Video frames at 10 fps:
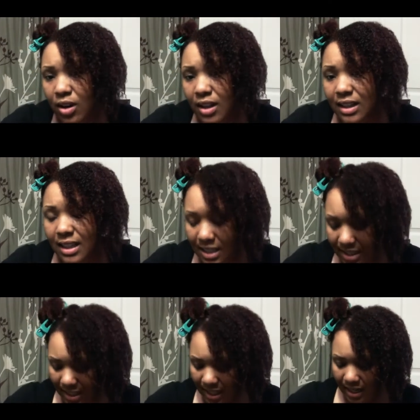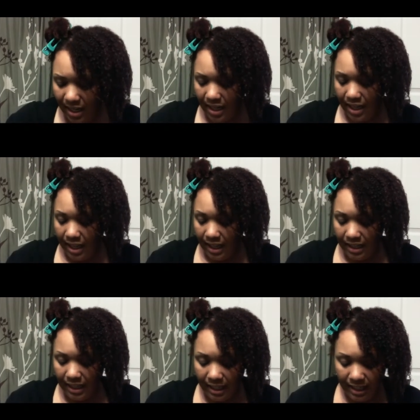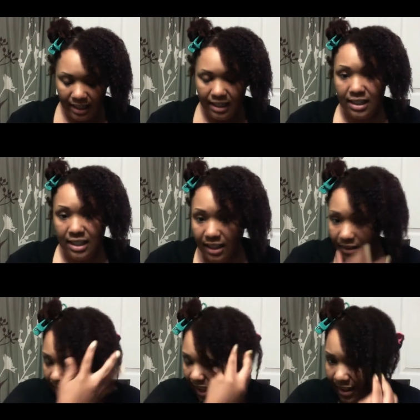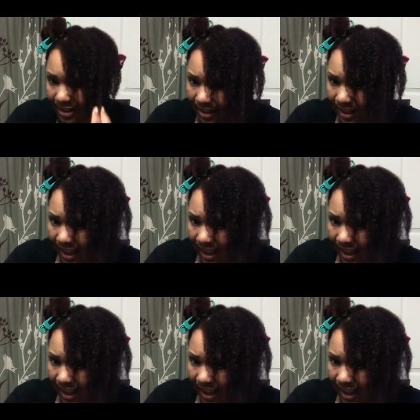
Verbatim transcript: cleansing none of that